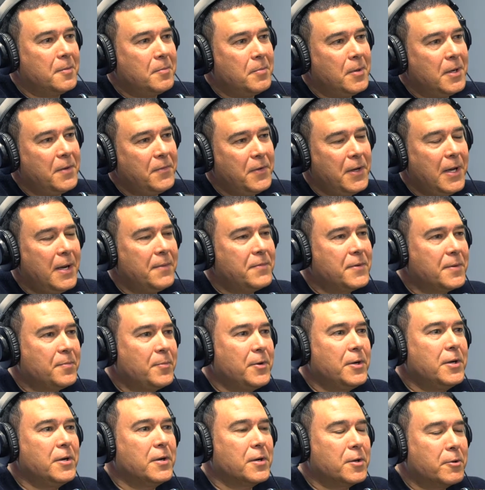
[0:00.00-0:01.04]
But if you have to
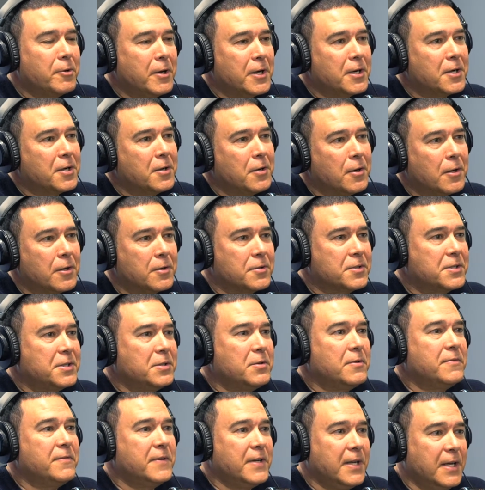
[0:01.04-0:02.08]
put it on a credit card or
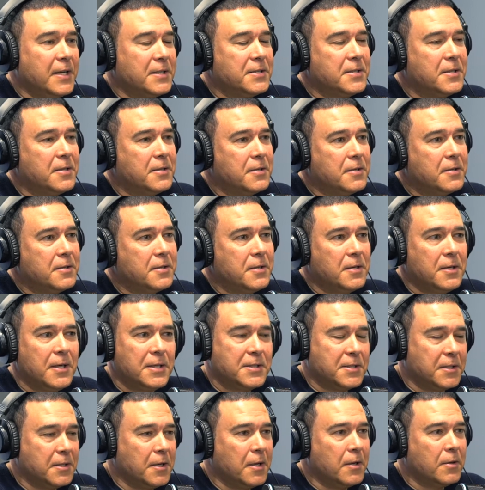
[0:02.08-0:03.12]
still finance it, uh,
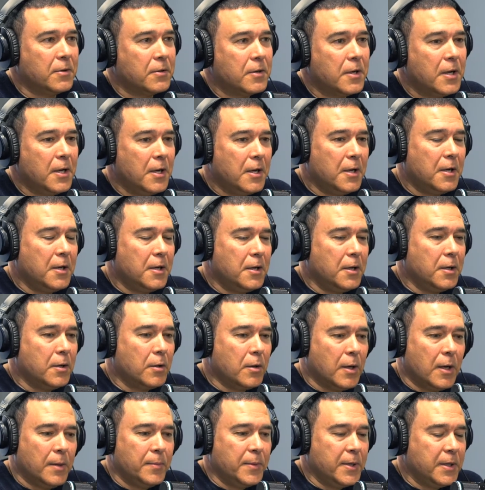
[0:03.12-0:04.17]
that's another. You know,
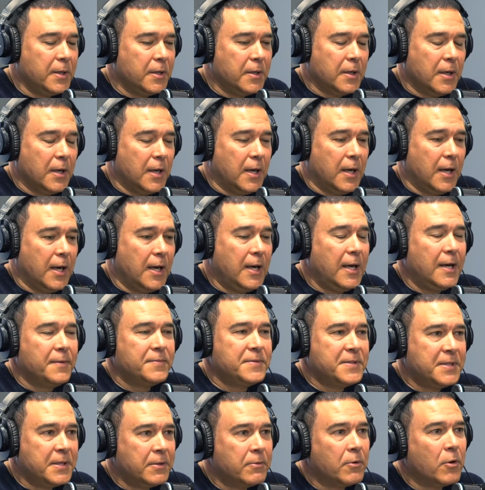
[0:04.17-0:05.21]
I mean, I have
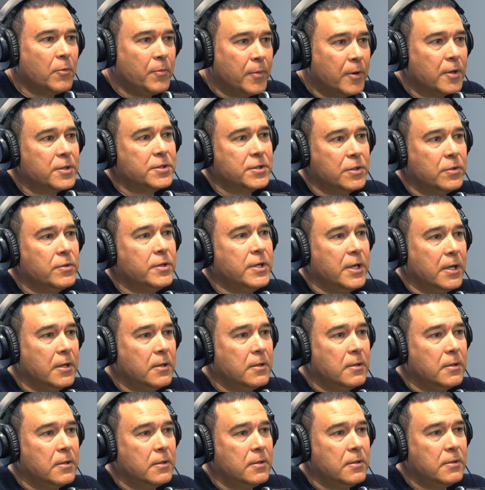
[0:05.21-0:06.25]
zero personal debt,
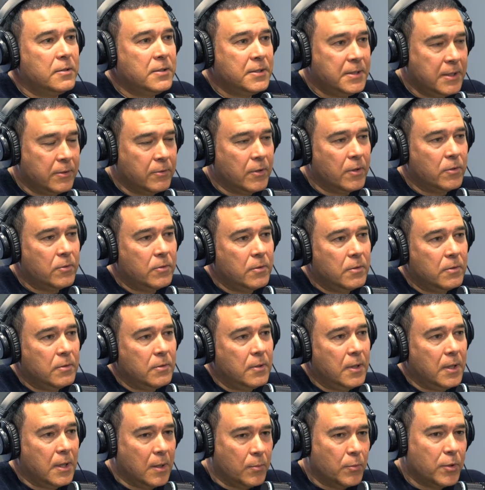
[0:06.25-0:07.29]
zero.
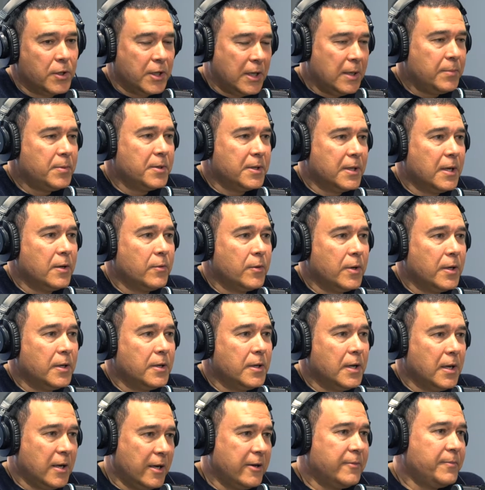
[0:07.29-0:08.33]
And I'm going to keep it that way.
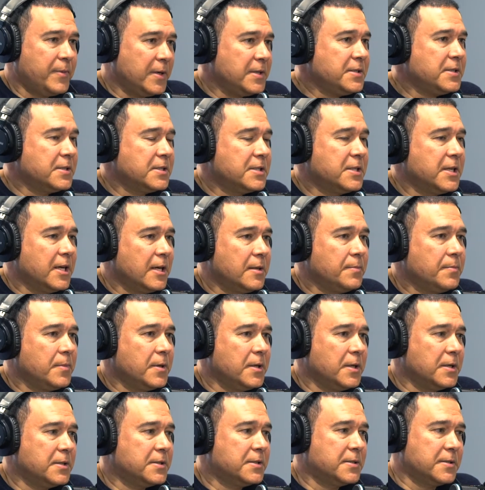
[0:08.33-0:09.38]
Now, I have business debt,
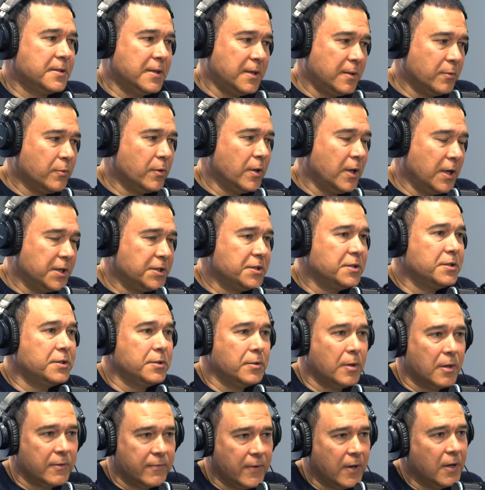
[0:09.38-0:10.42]
but it's in relation
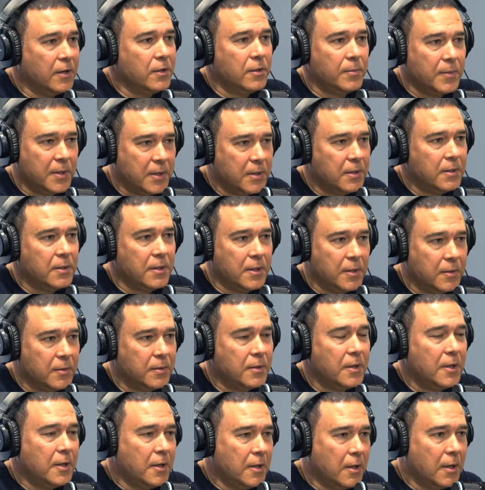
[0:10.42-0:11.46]
to our volume, and,
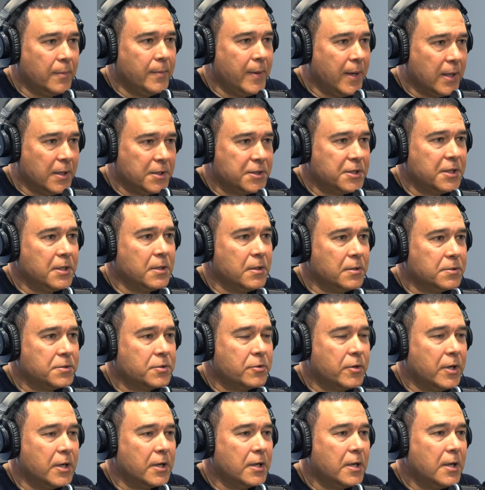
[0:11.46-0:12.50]
and our balance sheet looks
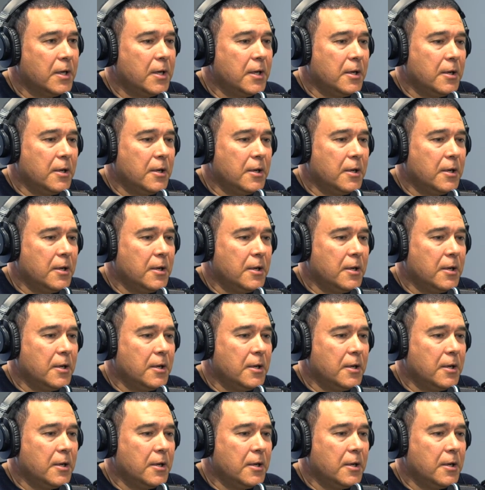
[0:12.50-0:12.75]
great.